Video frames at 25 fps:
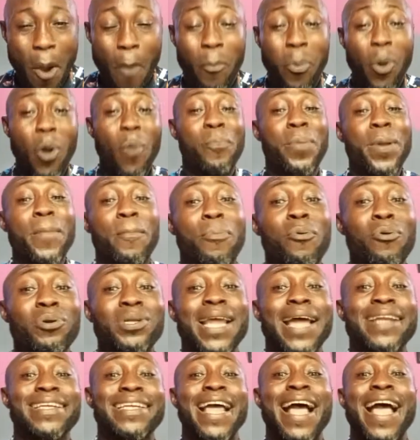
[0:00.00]
More people
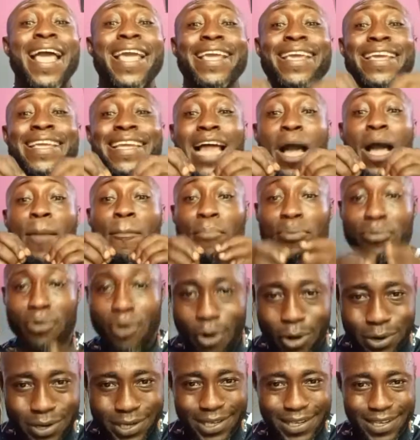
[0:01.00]
that are in
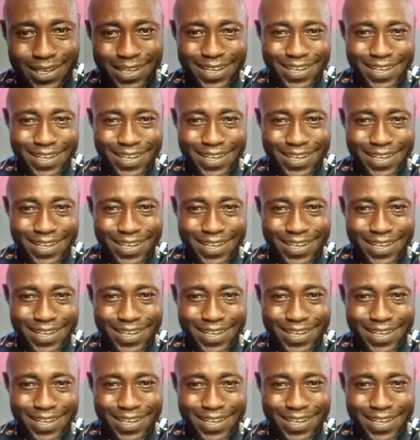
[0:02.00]
abroad,